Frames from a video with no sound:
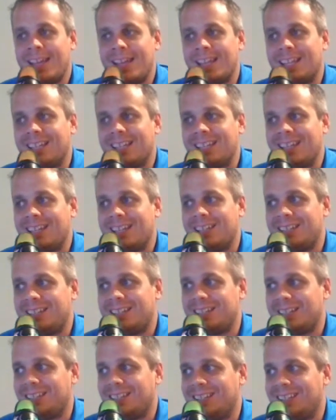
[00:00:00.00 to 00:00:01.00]
in getting
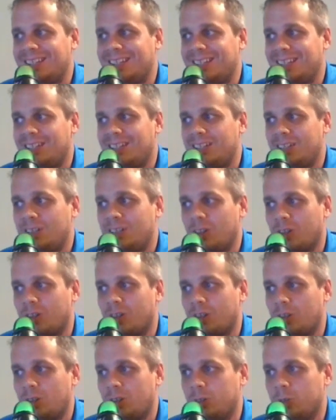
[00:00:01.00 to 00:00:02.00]
to your
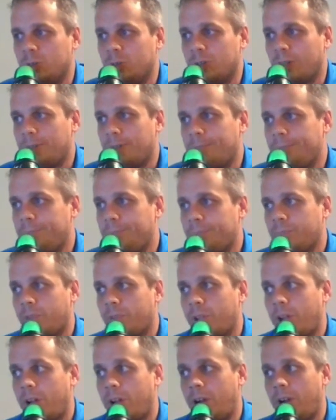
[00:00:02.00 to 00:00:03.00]
conclusion.
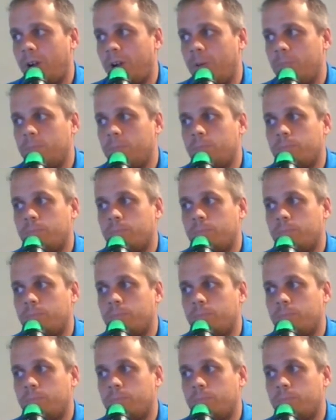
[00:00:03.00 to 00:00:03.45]
Um,